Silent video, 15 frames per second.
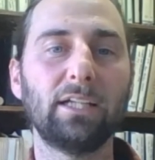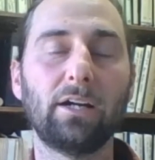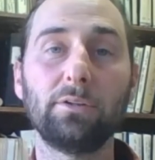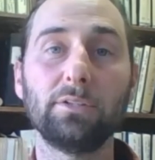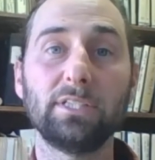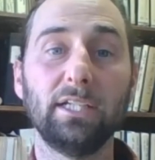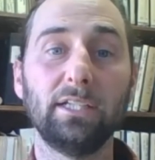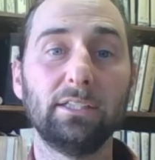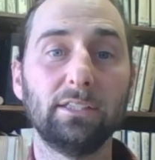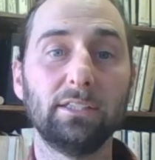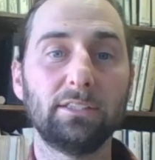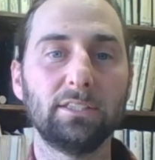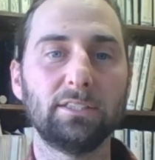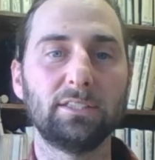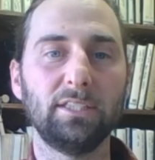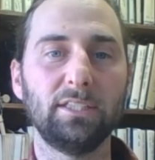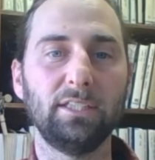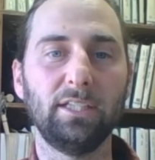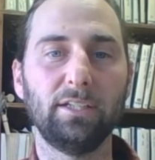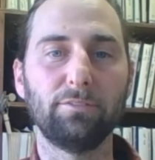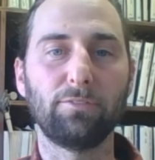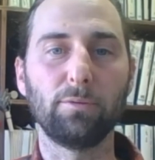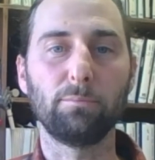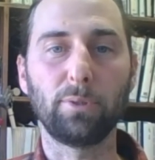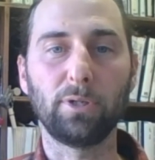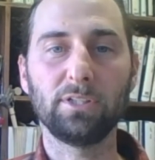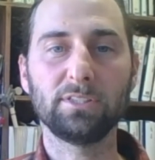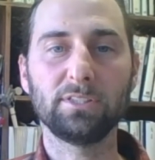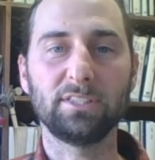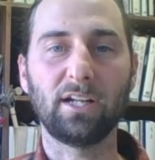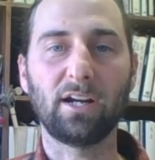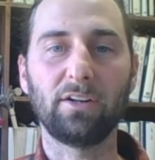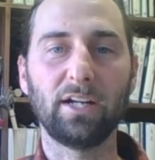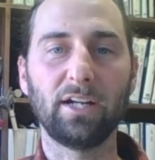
our data to see if the birds in our